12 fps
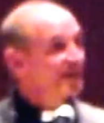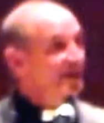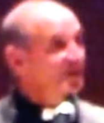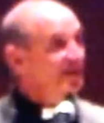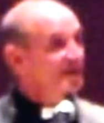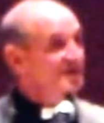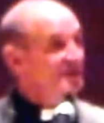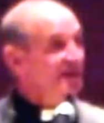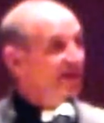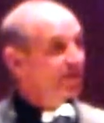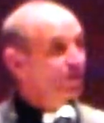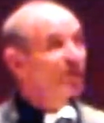connected us
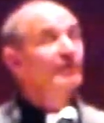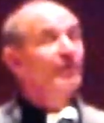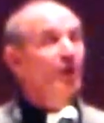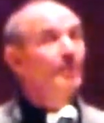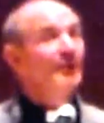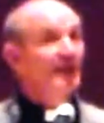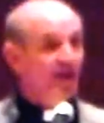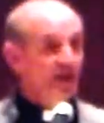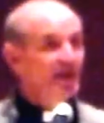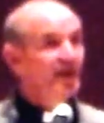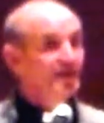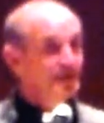together in the very
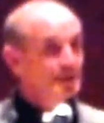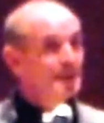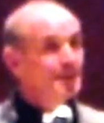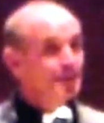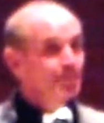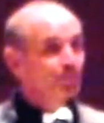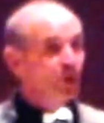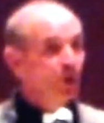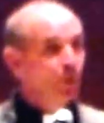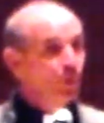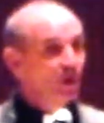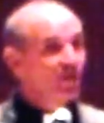beginning
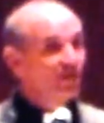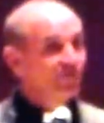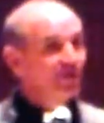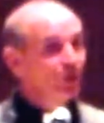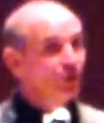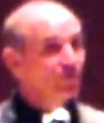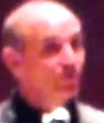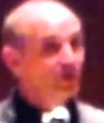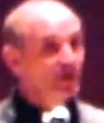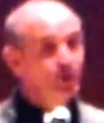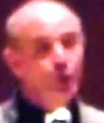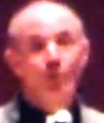with a figure of
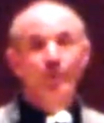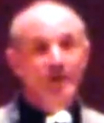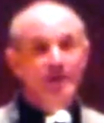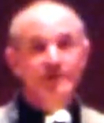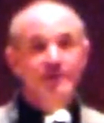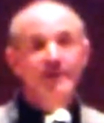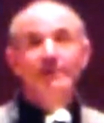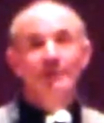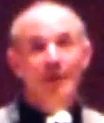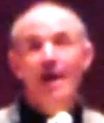great humility